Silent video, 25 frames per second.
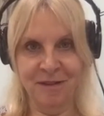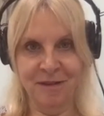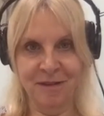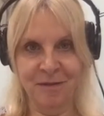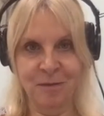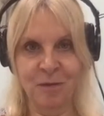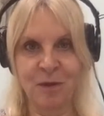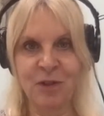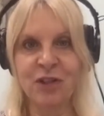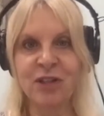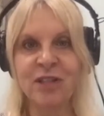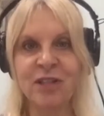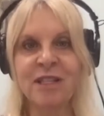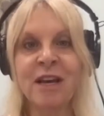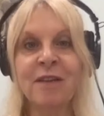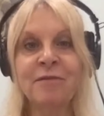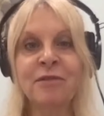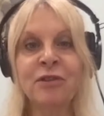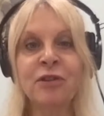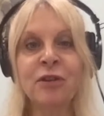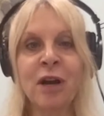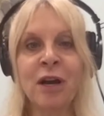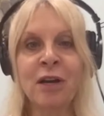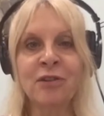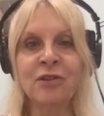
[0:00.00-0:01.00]
We just have to
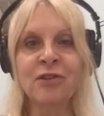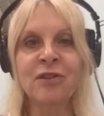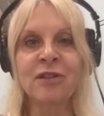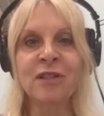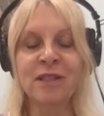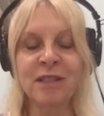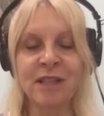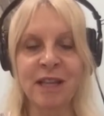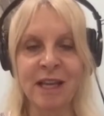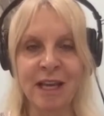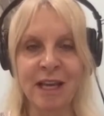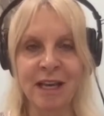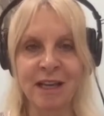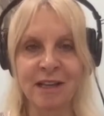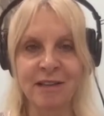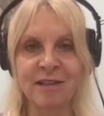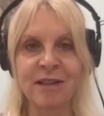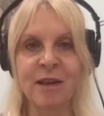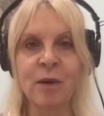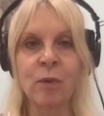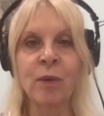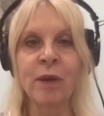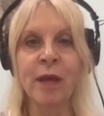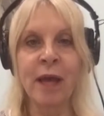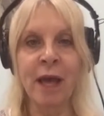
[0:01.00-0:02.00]
understand that
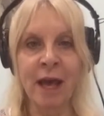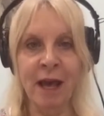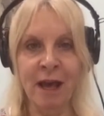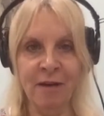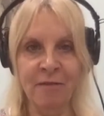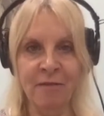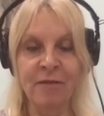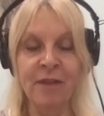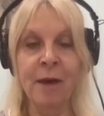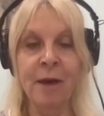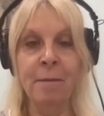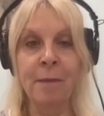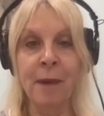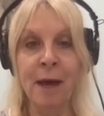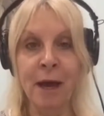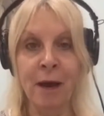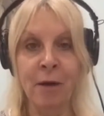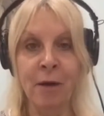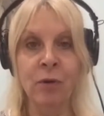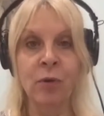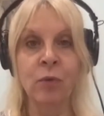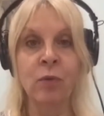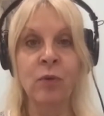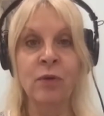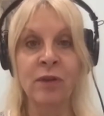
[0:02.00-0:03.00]
we have that power
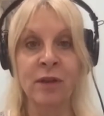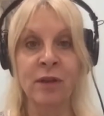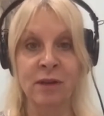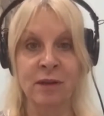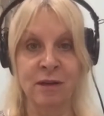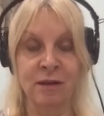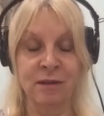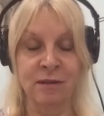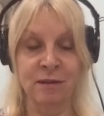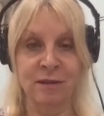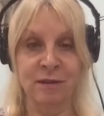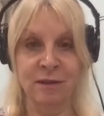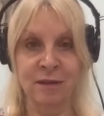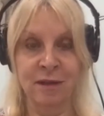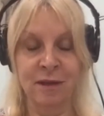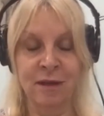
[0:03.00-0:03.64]
within us.